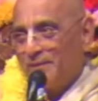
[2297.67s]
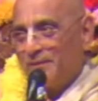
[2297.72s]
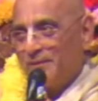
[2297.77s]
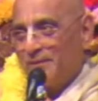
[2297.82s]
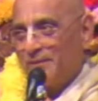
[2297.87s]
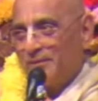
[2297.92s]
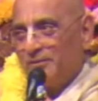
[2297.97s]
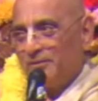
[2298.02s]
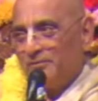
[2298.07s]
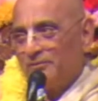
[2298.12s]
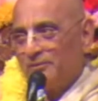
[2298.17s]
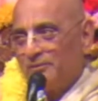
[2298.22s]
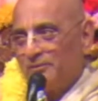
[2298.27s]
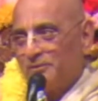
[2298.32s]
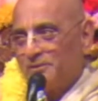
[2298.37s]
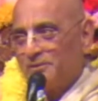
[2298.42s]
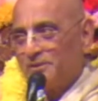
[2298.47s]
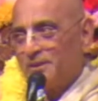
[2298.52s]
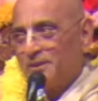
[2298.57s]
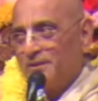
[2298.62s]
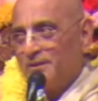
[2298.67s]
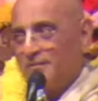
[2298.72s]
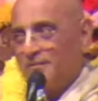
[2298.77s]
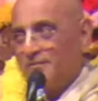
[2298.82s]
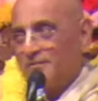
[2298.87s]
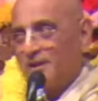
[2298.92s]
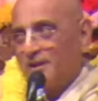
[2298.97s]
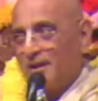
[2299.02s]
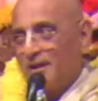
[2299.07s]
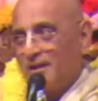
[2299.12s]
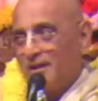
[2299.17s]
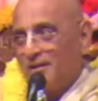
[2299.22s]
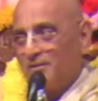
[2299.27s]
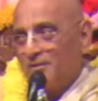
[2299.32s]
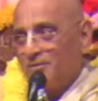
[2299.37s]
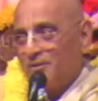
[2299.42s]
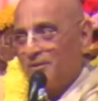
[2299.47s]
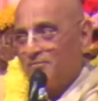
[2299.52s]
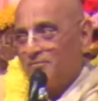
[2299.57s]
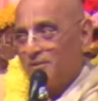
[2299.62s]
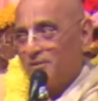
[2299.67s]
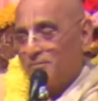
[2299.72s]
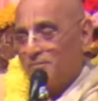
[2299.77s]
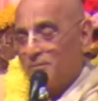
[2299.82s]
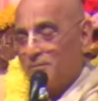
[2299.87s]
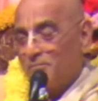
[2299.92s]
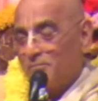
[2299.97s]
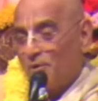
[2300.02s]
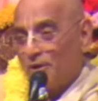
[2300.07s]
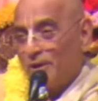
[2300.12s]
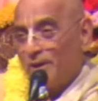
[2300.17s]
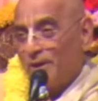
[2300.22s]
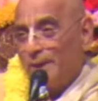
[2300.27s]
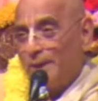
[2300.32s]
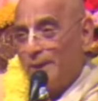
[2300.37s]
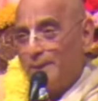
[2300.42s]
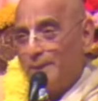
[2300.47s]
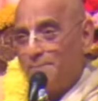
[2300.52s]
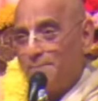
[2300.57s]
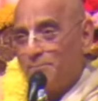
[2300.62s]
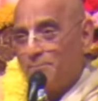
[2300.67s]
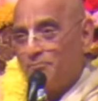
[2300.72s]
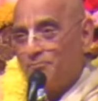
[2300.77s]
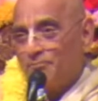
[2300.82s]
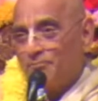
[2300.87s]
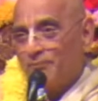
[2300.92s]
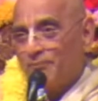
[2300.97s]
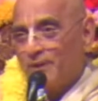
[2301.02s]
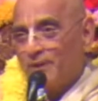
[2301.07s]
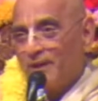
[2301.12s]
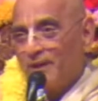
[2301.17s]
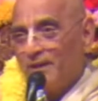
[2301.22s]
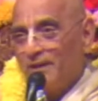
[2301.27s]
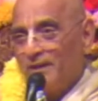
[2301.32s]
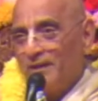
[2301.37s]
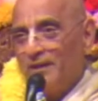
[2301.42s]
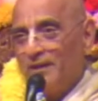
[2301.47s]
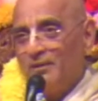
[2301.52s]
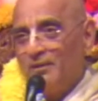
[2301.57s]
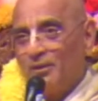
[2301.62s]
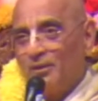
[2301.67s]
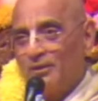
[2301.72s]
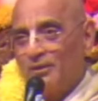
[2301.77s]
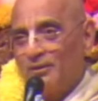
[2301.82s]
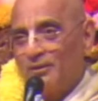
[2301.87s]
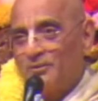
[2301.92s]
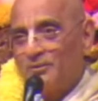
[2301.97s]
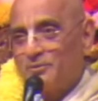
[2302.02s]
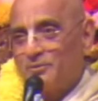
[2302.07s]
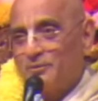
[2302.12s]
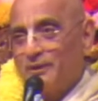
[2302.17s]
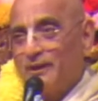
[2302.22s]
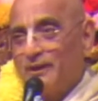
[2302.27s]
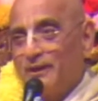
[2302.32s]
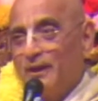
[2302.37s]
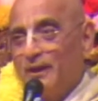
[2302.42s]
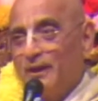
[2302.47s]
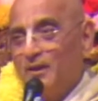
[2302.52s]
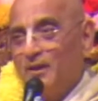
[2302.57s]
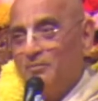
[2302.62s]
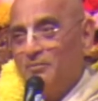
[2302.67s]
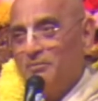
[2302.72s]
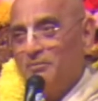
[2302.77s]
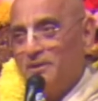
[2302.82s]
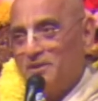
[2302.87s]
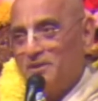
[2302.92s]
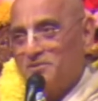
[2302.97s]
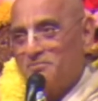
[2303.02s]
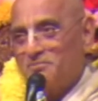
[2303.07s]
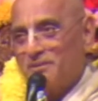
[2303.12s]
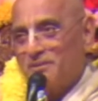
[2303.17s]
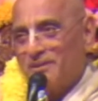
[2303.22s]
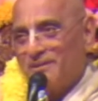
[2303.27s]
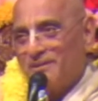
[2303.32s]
So she decided to give up her body in order to kill Bhishma.